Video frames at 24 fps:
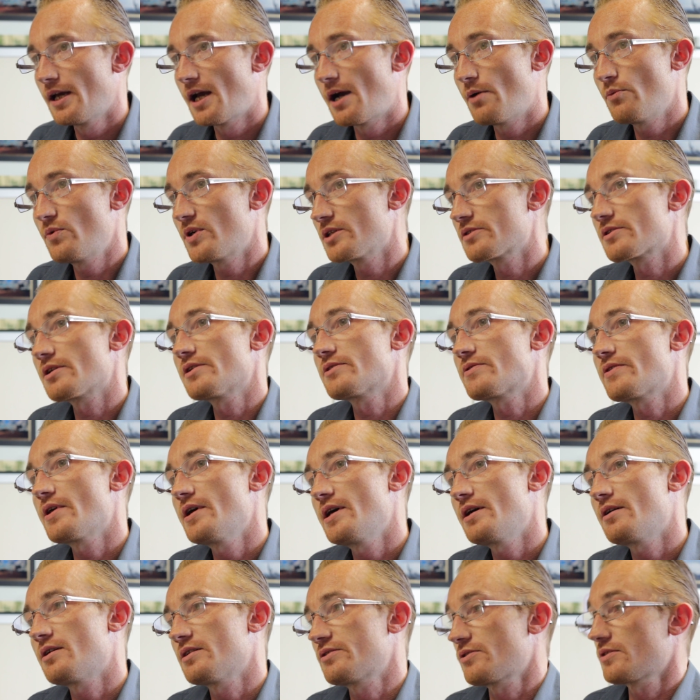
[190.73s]
And once I was
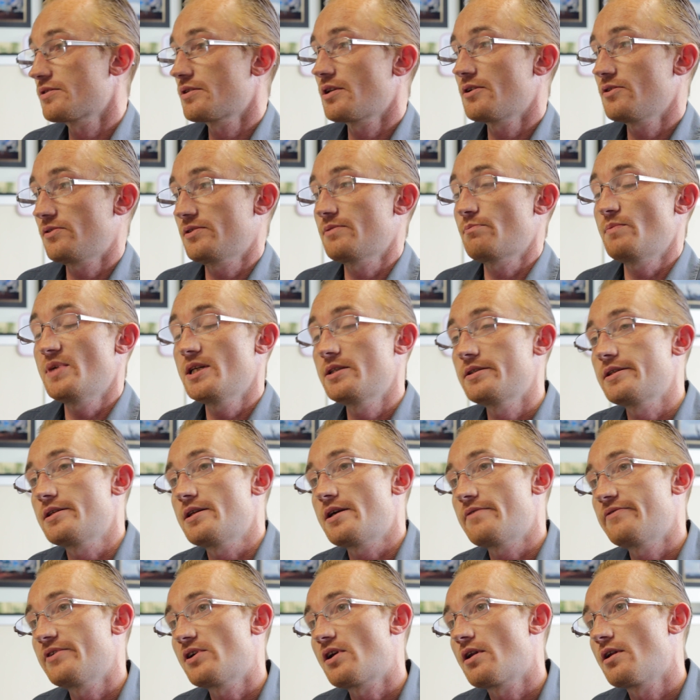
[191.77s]
there, I just started meeting
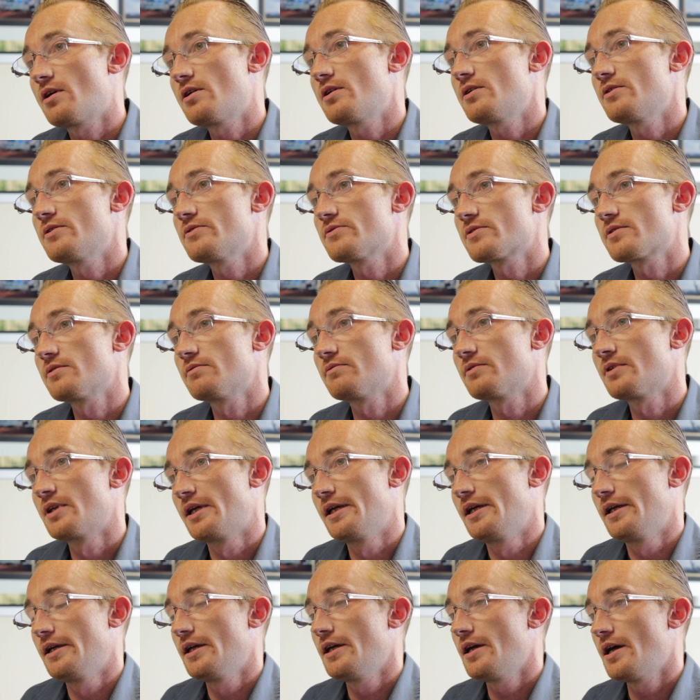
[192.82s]
other clients, and
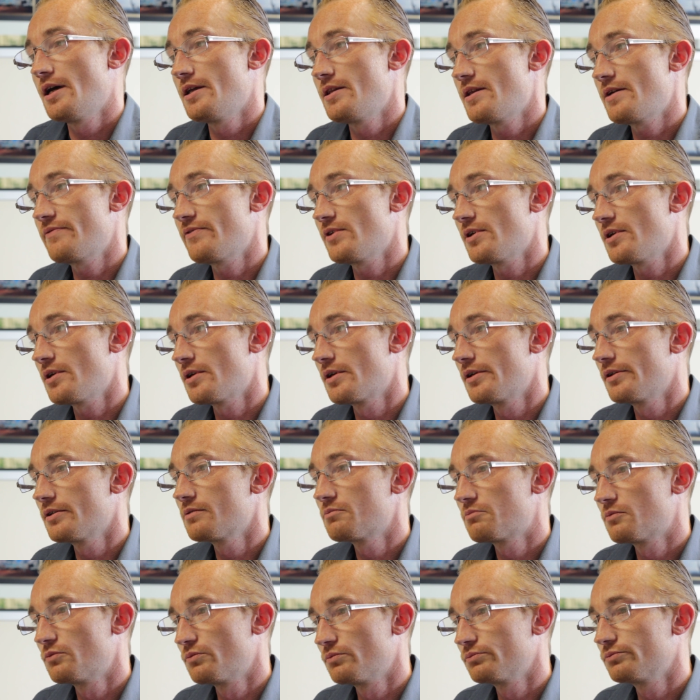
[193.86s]
another
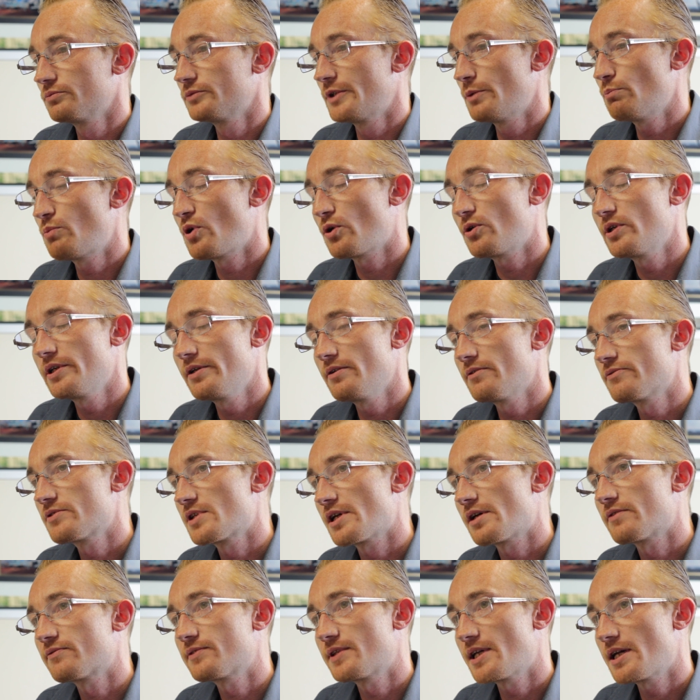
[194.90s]
employee of
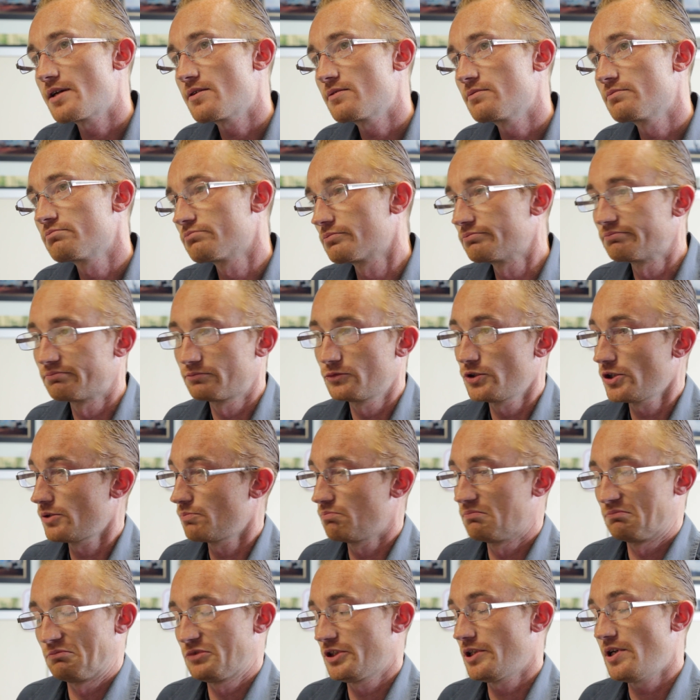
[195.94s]
Southdown just
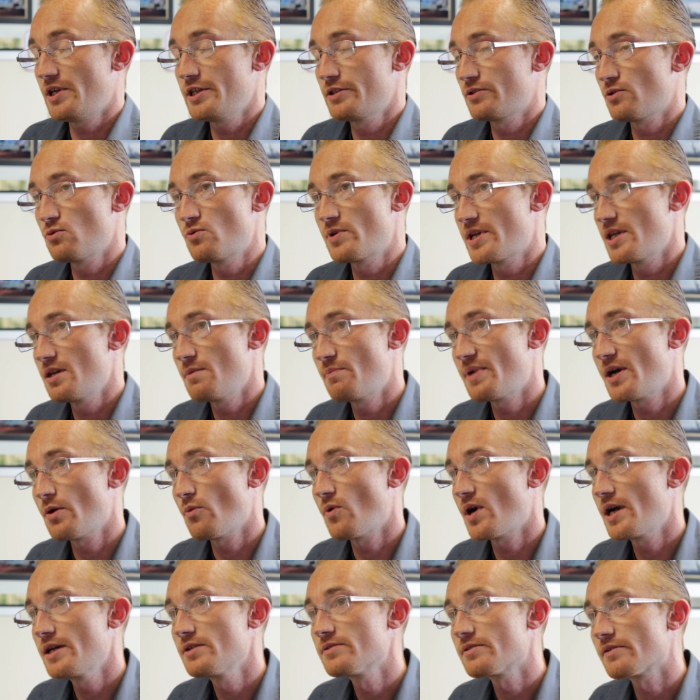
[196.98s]
started talking about
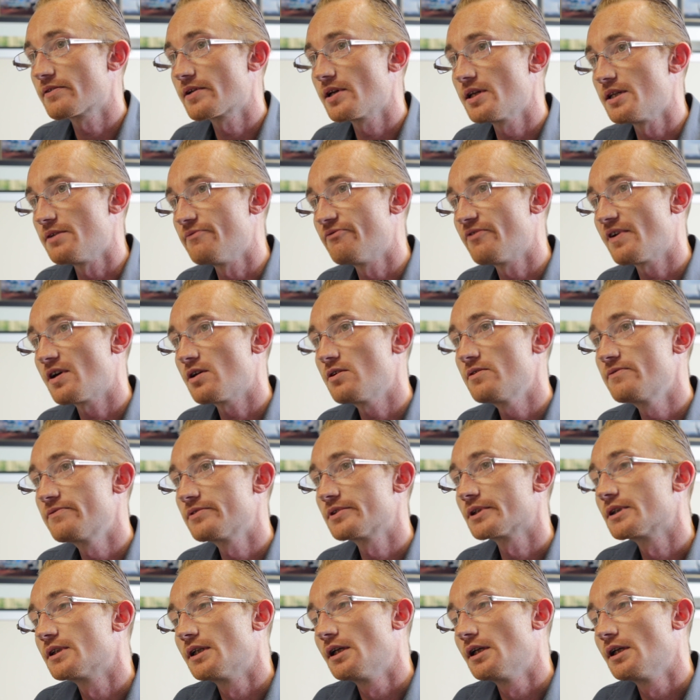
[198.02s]
ways of getting involved.